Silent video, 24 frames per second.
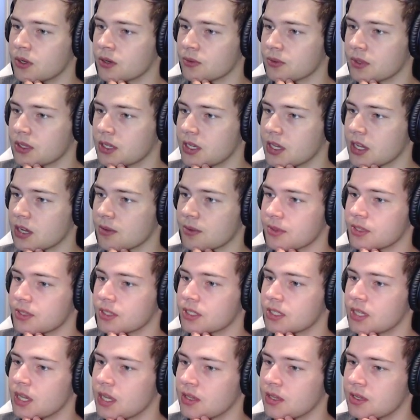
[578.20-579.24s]
really care about the
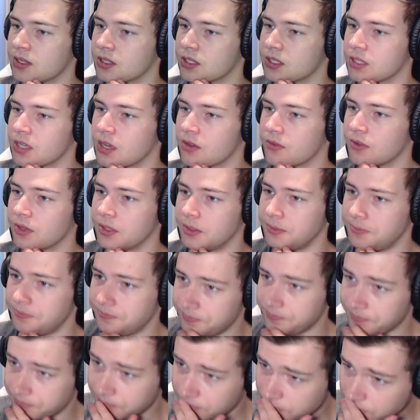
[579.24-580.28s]
scaling and
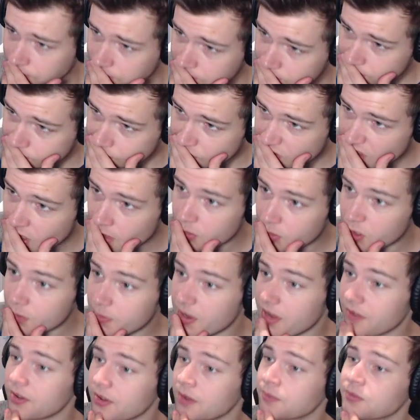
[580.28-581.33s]
stuff. Blue
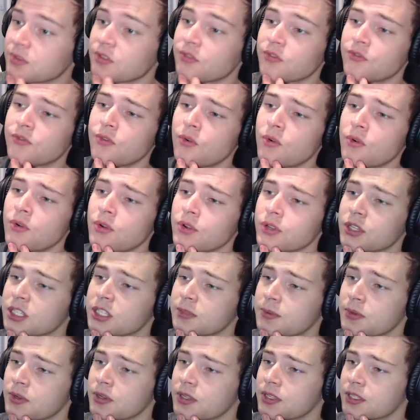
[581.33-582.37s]
buff. Up to 4
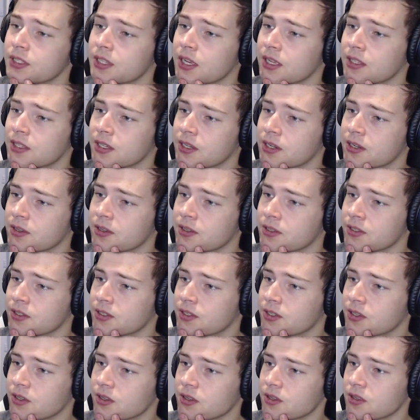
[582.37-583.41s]
Spirit
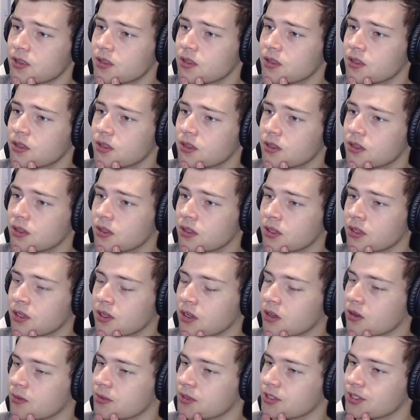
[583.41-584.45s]
Satires, I
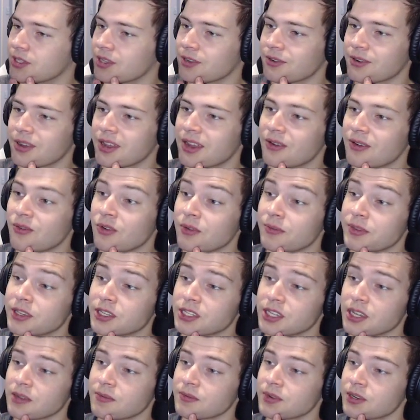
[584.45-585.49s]
hope I said that right, will be
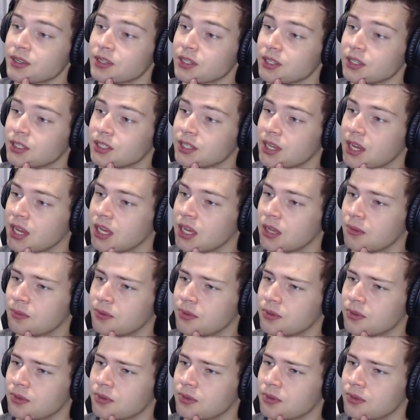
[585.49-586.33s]
summoned to help